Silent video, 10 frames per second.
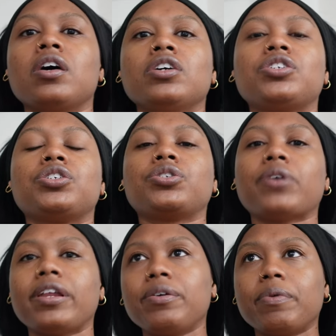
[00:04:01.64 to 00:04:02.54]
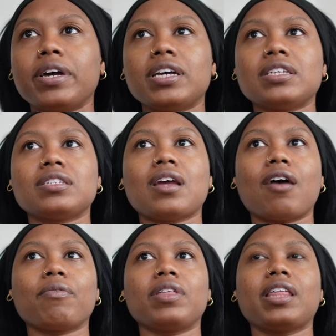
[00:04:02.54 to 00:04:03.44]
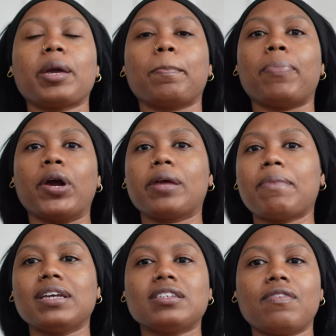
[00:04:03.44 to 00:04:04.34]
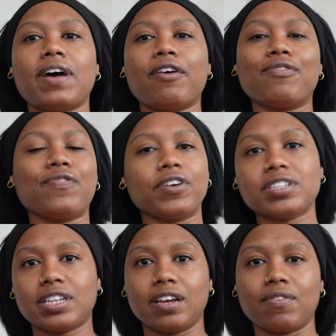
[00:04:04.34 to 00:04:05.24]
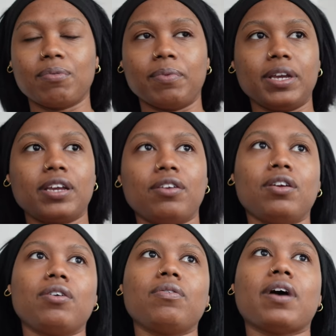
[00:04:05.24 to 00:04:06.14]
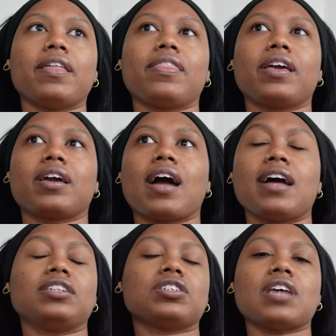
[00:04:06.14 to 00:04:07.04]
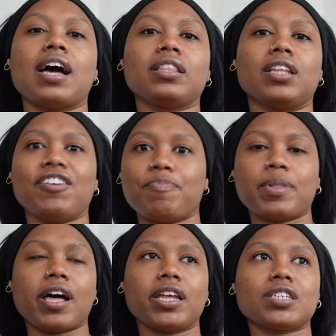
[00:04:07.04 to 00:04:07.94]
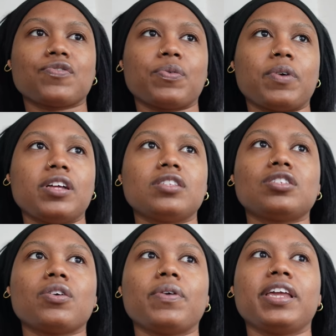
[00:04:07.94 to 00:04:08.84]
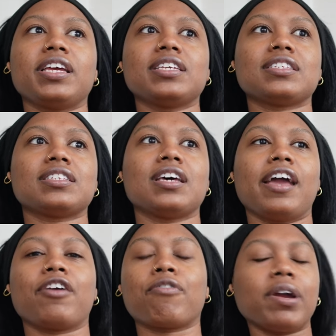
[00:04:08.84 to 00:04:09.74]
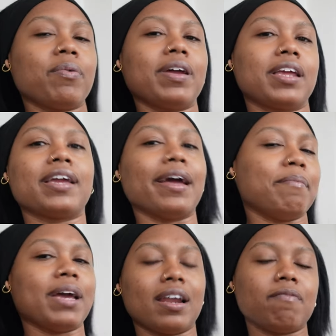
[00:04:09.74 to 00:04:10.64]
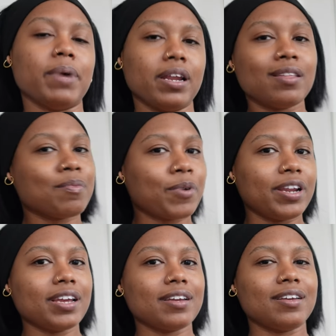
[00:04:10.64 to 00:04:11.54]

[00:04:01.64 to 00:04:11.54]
strenuous, not really like burning myself out first day of the week, you know? I love Pilates for one. So it is a great way to get me out of bed in the morning.